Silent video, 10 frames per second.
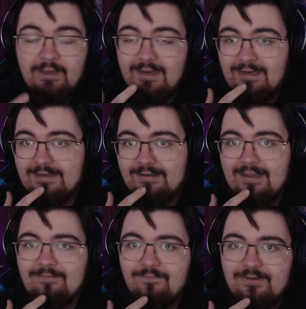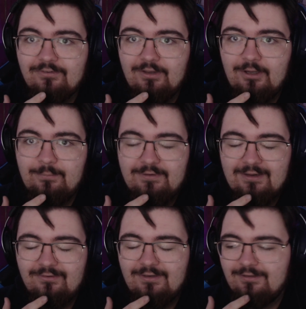in a Faceit hub
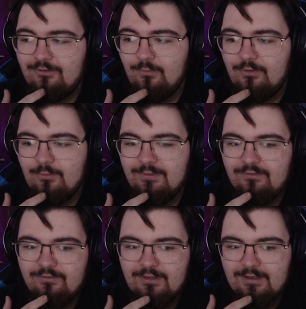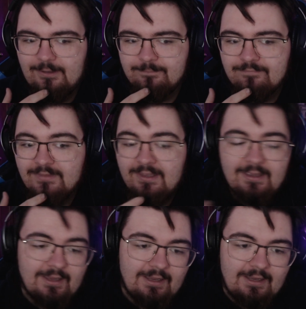testing the new Anubis.
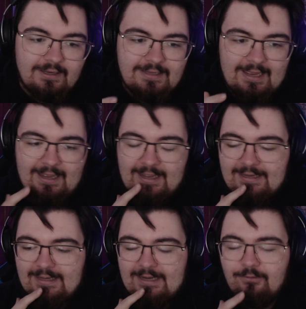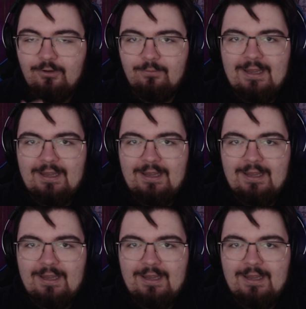Yeah, I don't know.